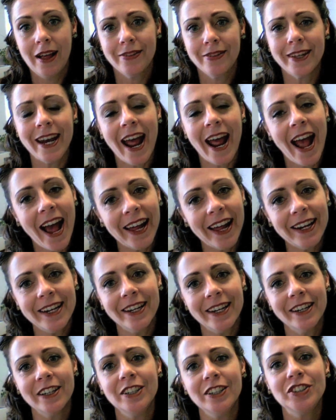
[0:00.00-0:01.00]
that
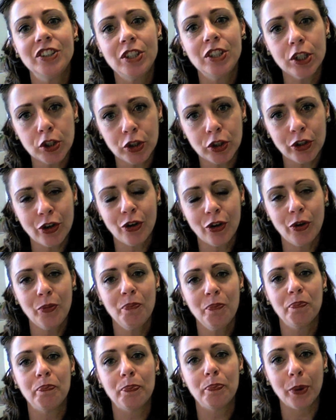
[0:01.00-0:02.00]
adding an
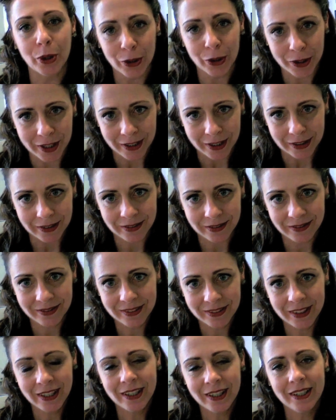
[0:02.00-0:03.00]
additional burden
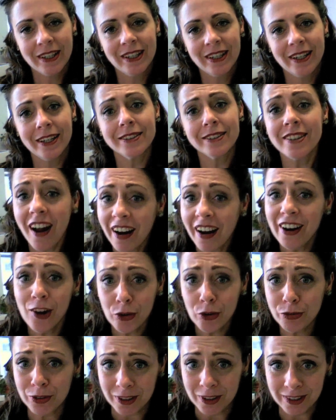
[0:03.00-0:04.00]
is not
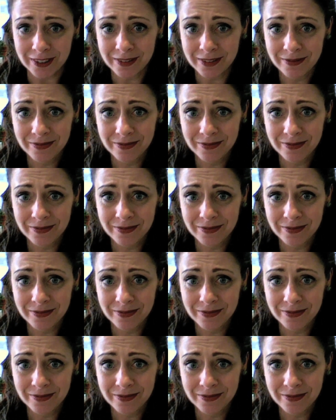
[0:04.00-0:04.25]
helpful.